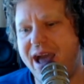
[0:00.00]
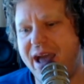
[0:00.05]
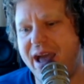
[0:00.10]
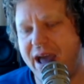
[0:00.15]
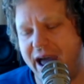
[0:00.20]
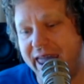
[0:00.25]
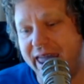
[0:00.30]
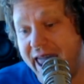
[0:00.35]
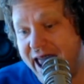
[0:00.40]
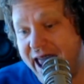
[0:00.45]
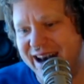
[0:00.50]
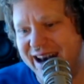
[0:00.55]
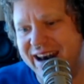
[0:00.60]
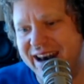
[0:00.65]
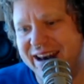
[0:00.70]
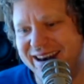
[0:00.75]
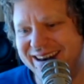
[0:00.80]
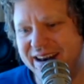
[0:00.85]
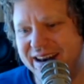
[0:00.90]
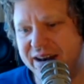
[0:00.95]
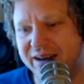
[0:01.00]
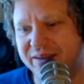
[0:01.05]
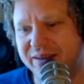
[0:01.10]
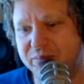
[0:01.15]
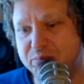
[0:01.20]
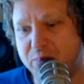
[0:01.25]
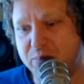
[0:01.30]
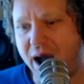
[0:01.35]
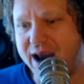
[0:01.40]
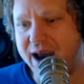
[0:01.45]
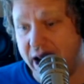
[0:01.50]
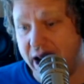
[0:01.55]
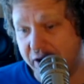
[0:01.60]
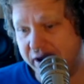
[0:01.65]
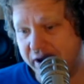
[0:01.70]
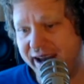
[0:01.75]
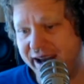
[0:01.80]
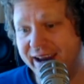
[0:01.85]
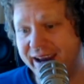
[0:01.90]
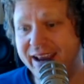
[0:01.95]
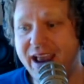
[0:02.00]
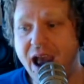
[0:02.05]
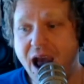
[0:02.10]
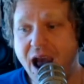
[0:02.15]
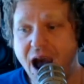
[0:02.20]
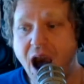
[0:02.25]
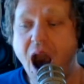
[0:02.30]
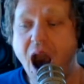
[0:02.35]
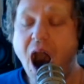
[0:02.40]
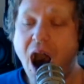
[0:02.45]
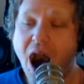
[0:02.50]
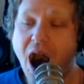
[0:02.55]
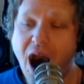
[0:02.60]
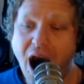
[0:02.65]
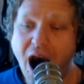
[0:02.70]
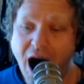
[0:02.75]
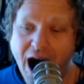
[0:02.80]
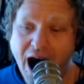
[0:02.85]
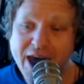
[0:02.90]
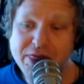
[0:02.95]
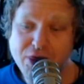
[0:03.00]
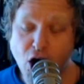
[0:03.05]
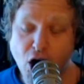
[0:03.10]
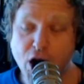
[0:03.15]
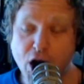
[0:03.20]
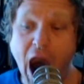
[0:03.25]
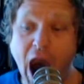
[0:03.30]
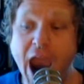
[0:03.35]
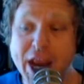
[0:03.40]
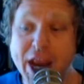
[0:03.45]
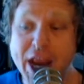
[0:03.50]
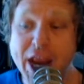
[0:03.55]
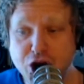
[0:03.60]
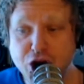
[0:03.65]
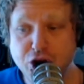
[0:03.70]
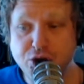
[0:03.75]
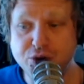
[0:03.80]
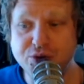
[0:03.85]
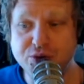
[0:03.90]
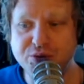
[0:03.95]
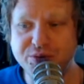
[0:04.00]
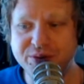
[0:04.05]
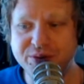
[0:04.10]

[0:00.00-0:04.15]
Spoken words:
again, binary. I thought I knew